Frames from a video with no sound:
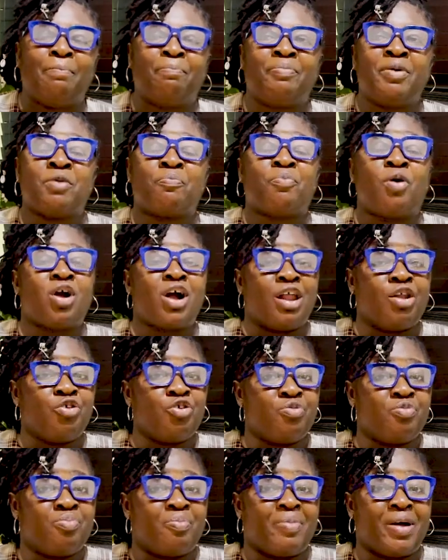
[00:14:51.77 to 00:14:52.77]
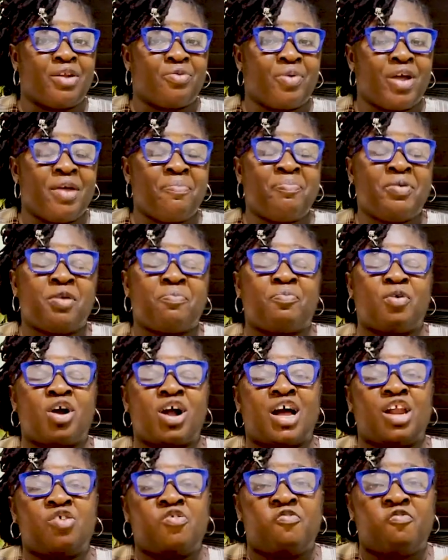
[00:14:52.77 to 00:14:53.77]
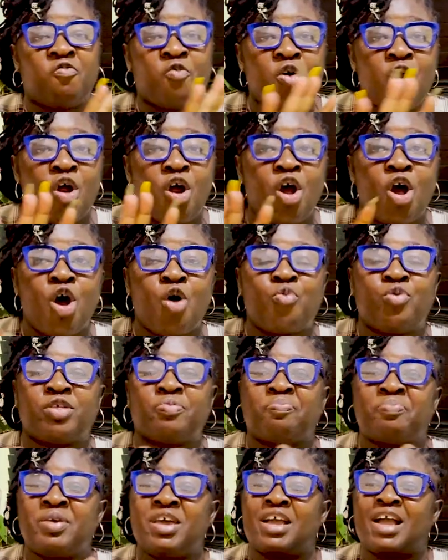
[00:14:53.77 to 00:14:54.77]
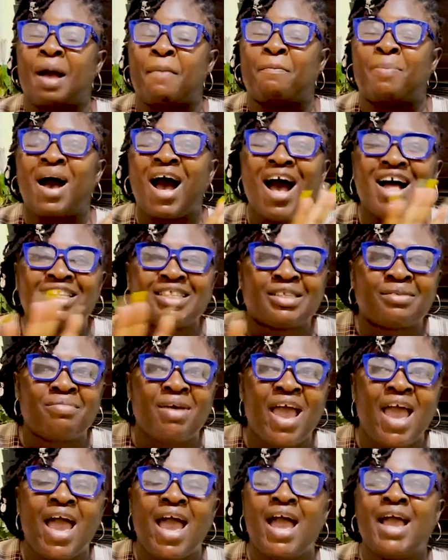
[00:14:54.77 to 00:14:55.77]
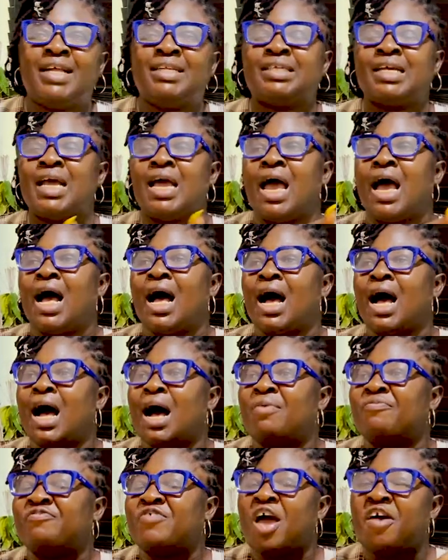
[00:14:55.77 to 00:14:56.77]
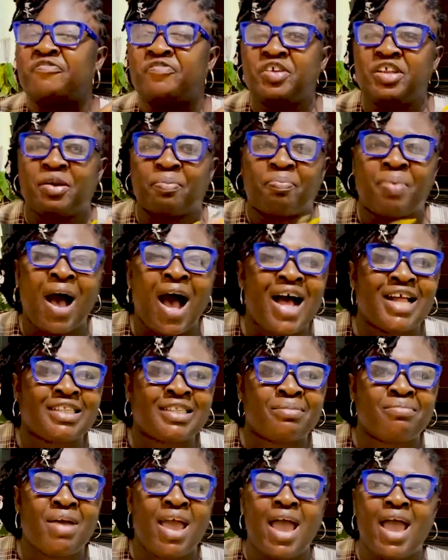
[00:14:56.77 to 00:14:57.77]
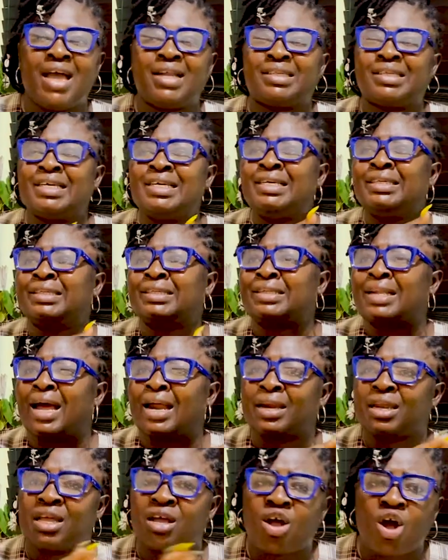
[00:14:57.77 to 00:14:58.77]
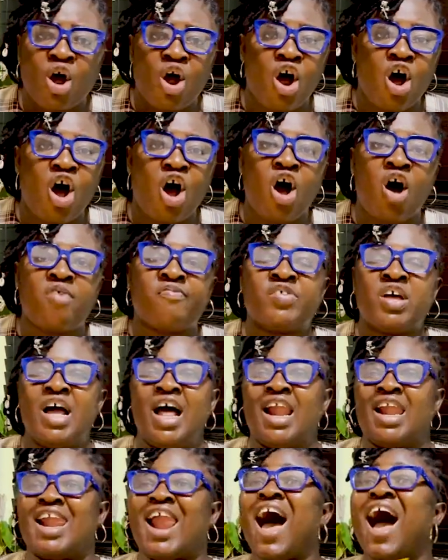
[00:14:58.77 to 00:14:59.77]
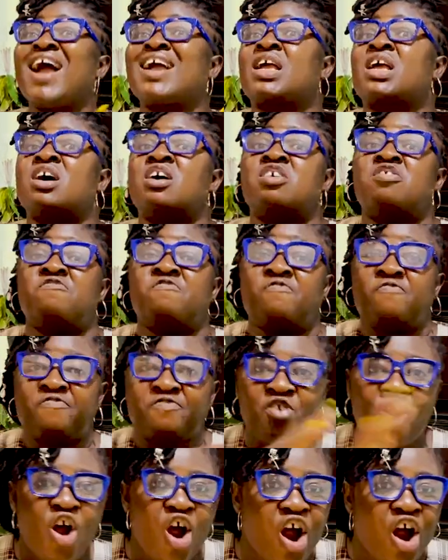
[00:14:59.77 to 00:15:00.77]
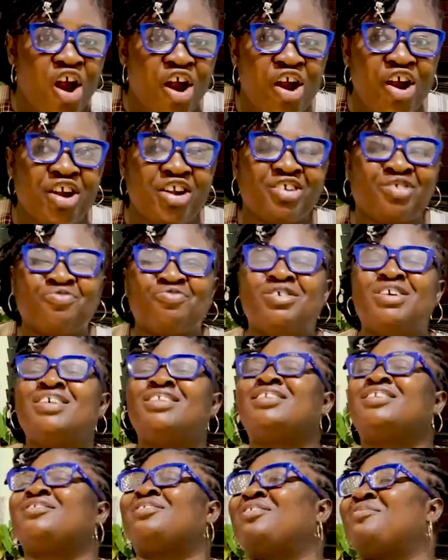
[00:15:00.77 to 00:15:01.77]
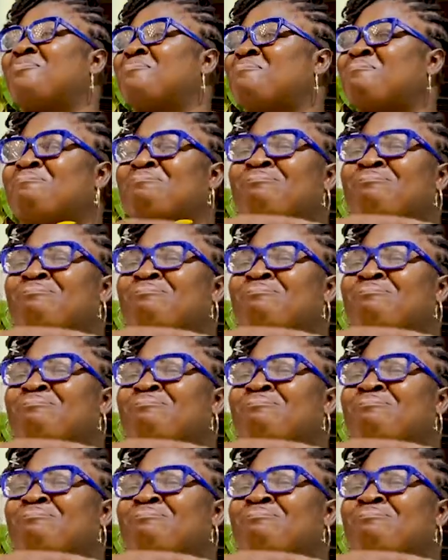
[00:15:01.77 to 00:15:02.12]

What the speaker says: Peak Bungalow, by the way, Peak Bungalow 4 with Peak Apartment, Fairfield Apartment, Eastland Golf, Lagoon Front, which are